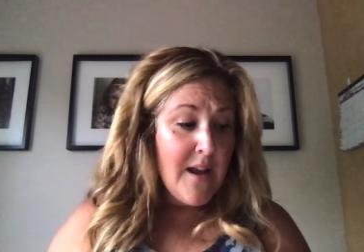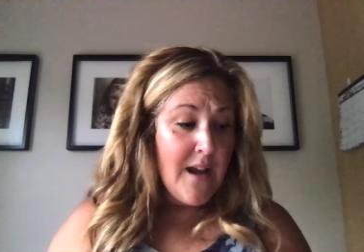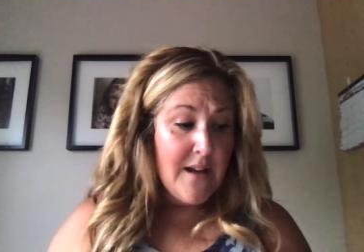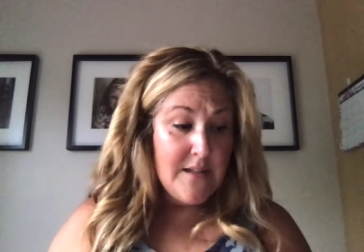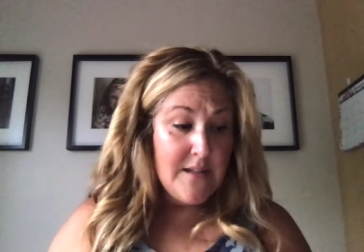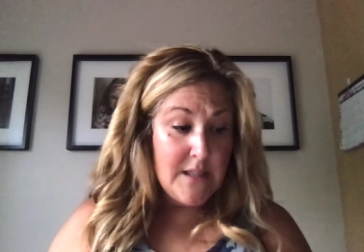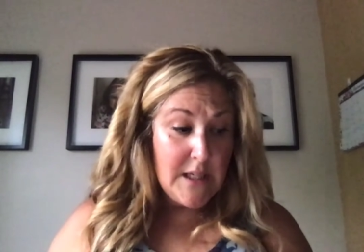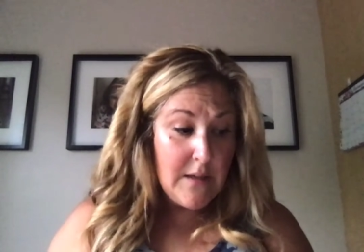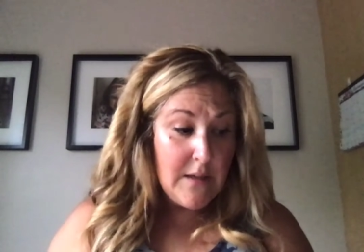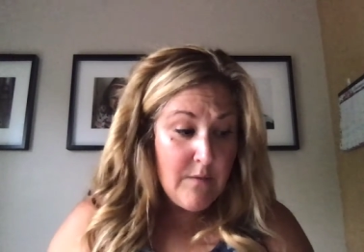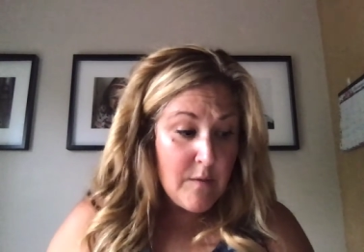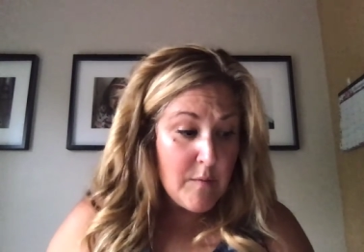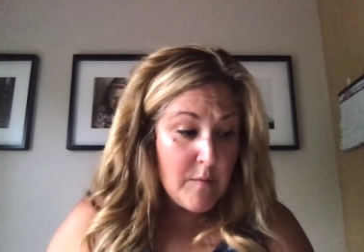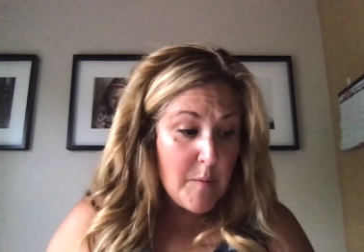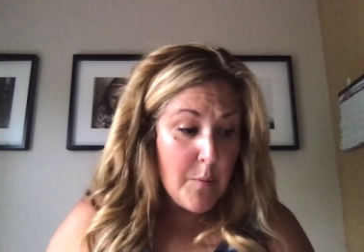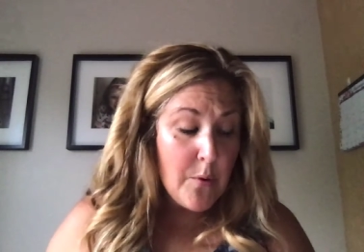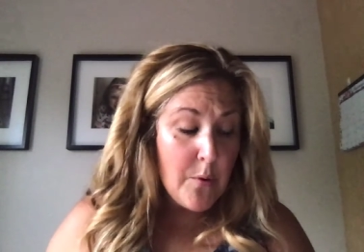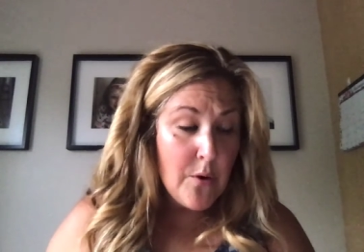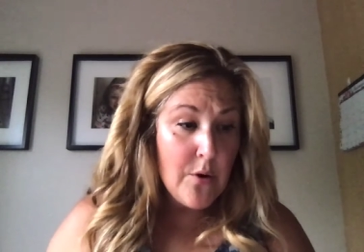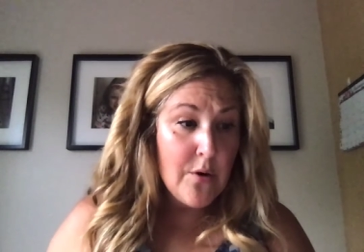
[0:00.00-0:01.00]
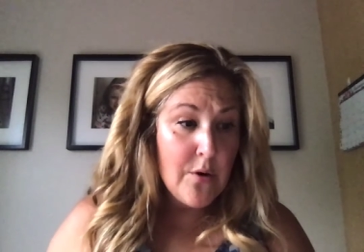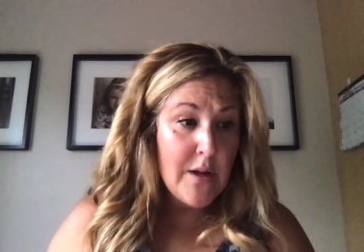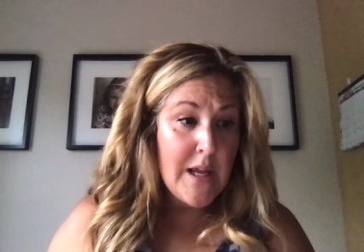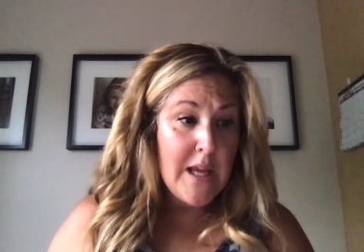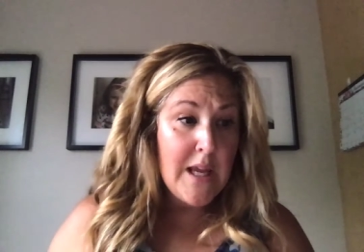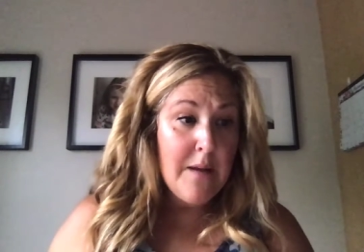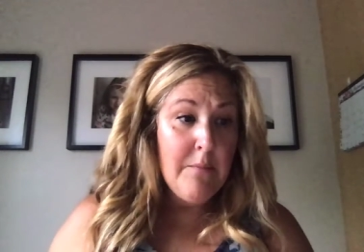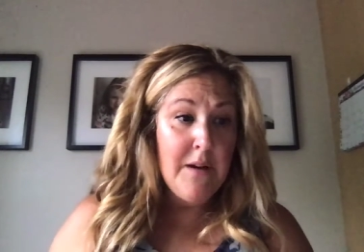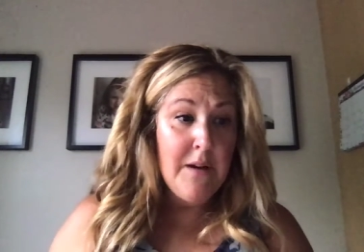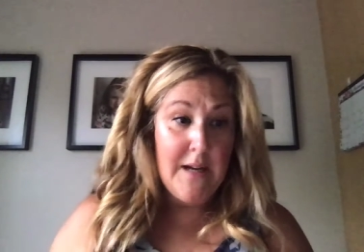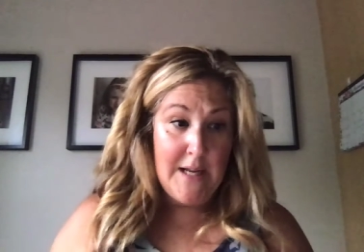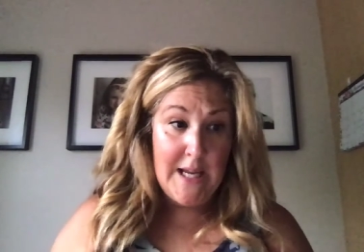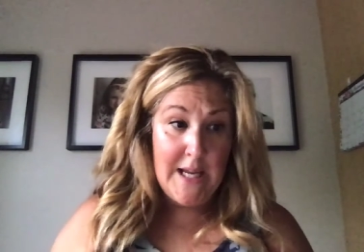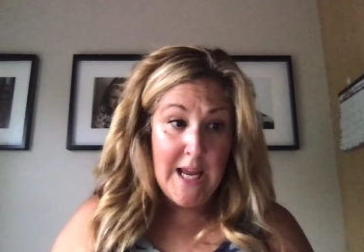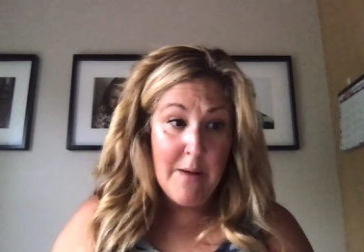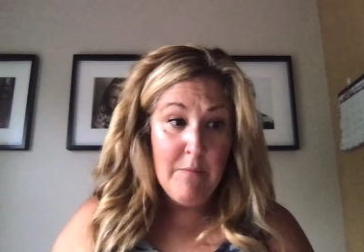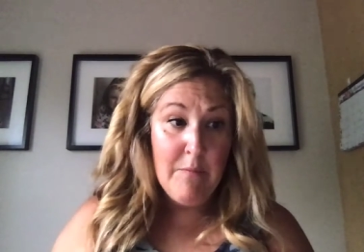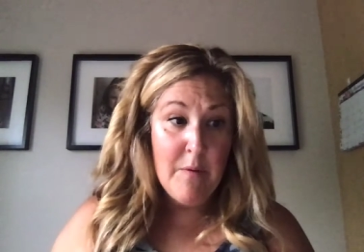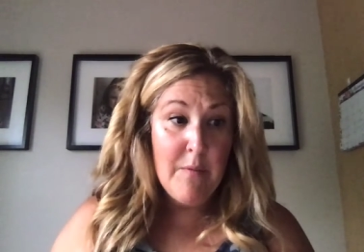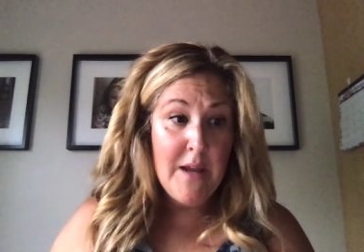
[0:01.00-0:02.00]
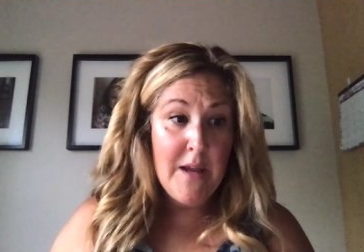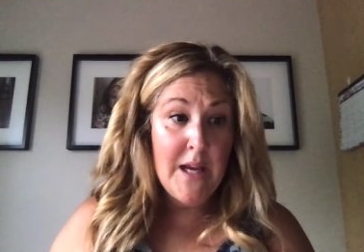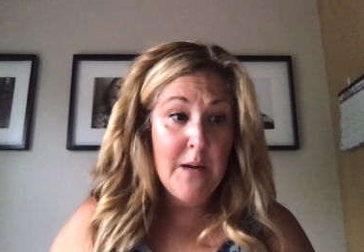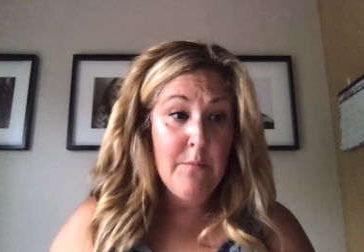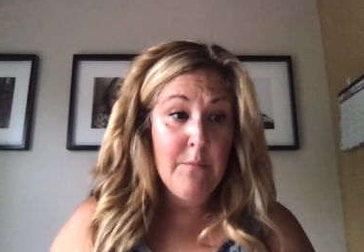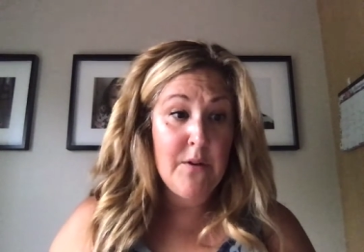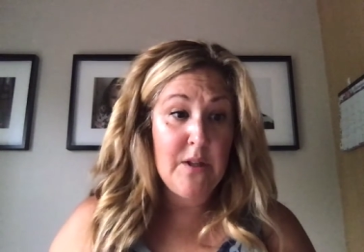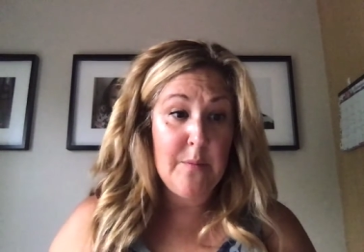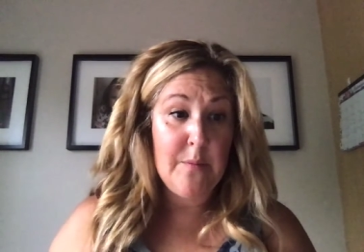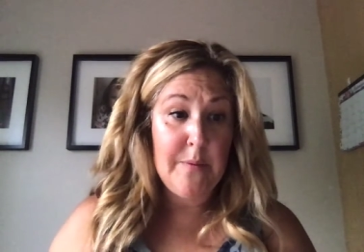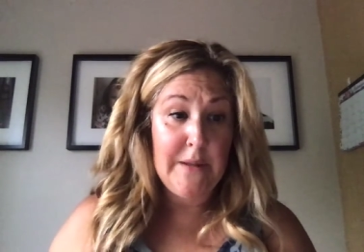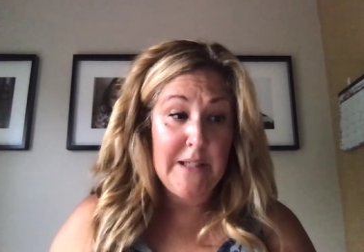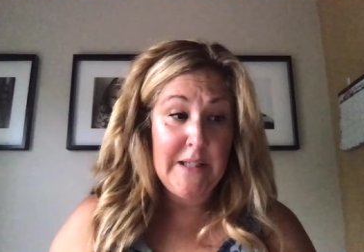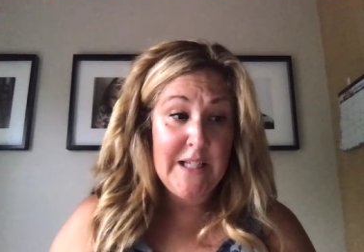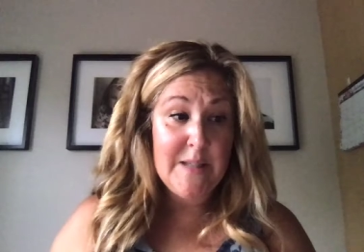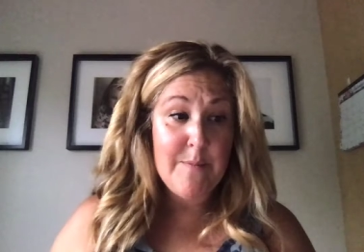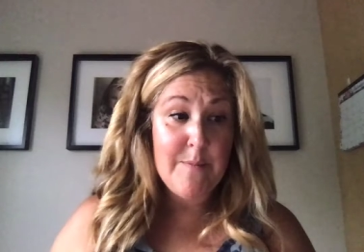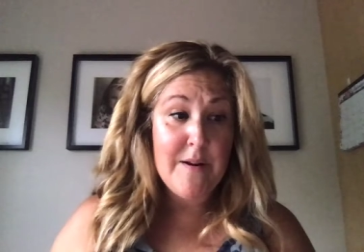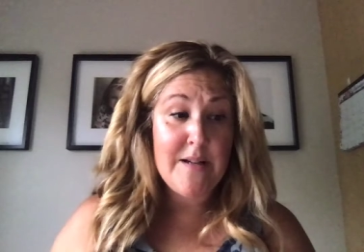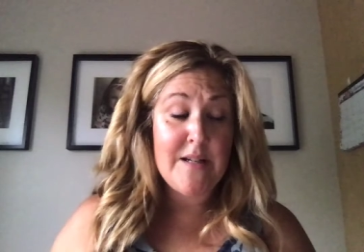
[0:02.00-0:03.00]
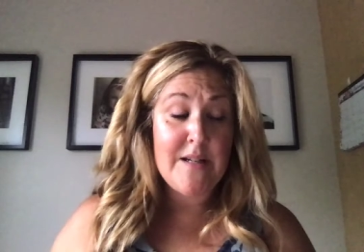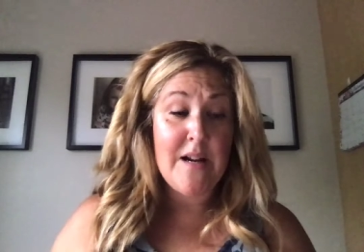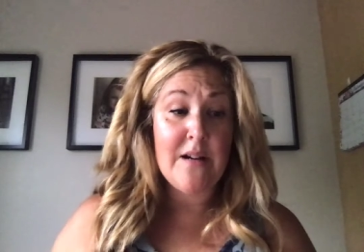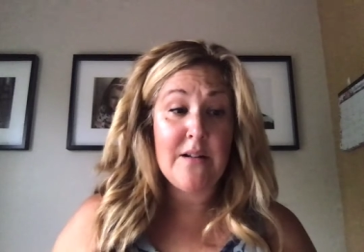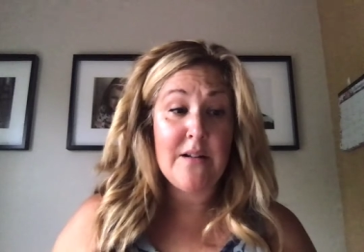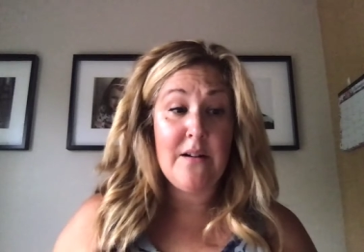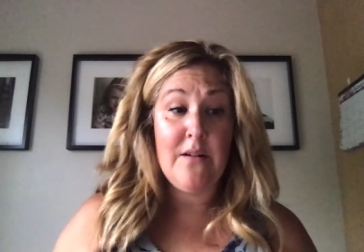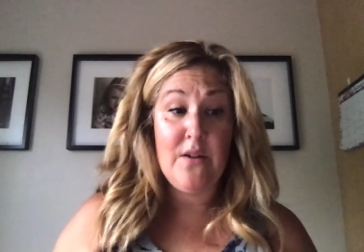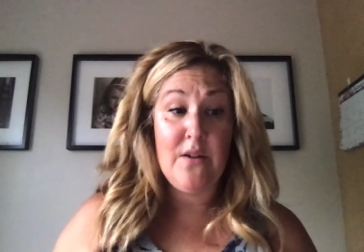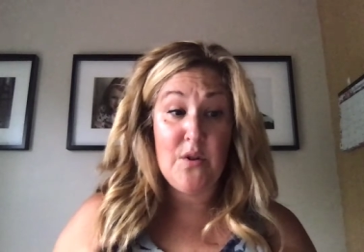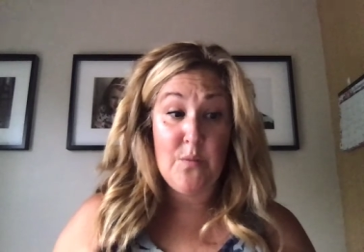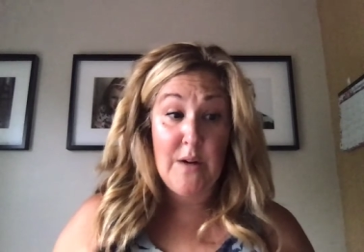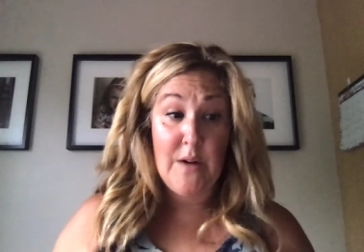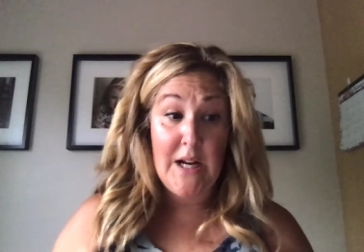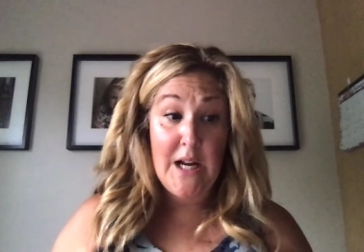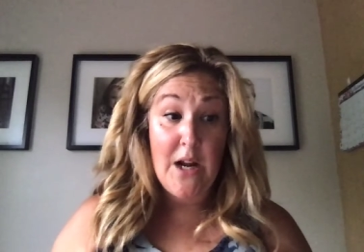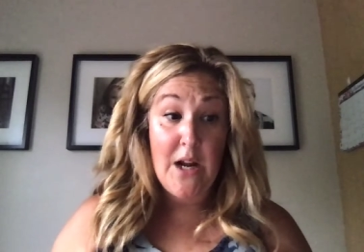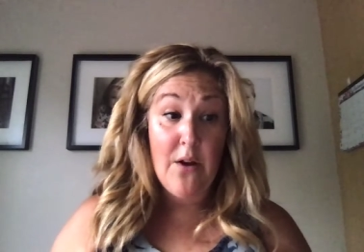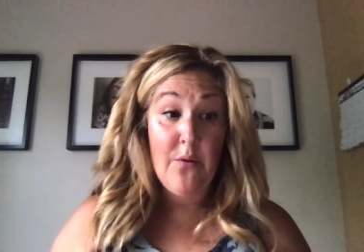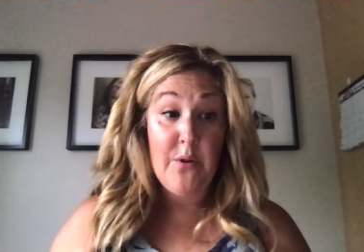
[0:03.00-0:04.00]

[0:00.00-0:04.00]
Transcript: A TV reporter came and a cameraman, and while the policeman talked on his radio,